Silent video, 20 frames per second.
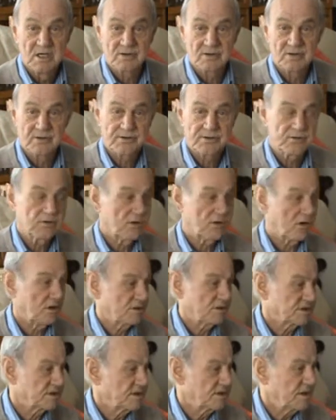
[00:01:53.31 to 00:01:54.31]
And I thought,
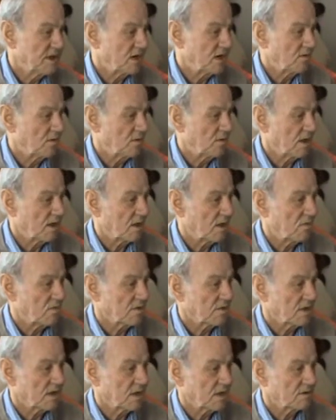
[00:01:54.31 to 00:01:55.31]
there's no way I
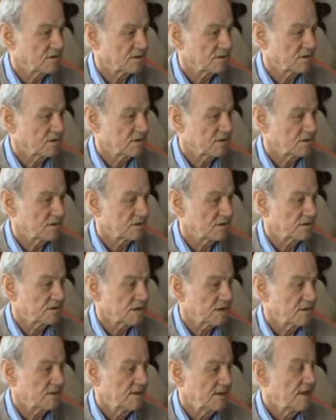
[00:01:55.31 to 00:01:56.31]
want to go to Scotland.
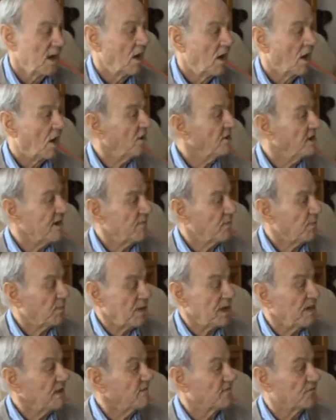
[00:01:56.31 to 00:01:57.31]
So I never
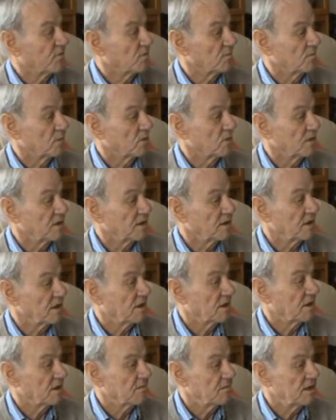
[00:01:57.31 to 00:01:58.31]
played football in
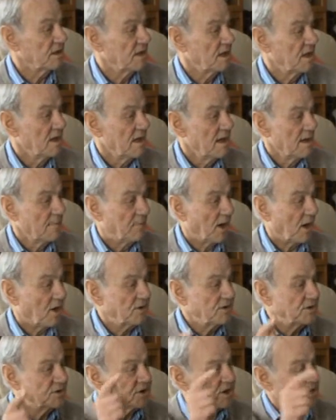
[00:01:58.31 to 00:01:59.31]
the army, but
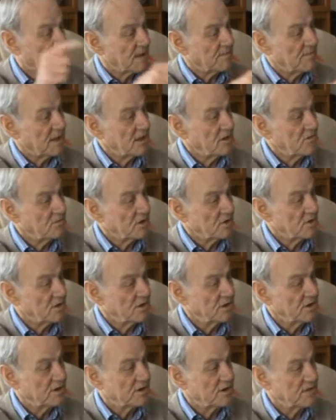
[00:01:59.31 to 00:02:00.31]
I used to come home
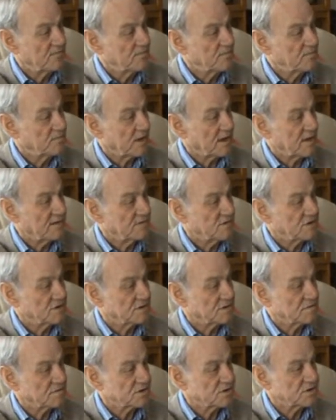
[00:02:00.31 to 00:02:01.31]
on leave and play for
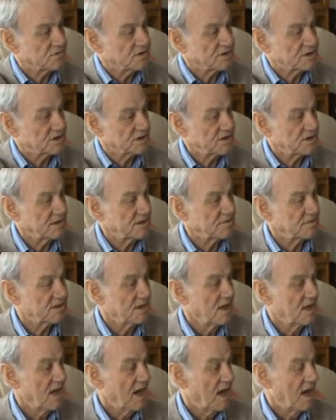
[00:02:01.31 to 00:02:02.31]
Chelmsford Reserves.
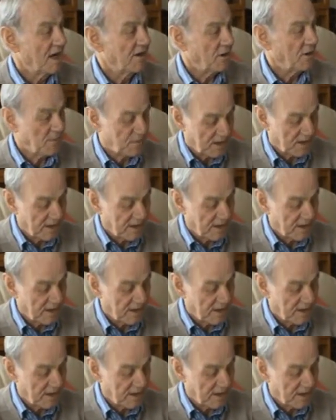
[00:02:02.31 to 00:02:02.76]
And I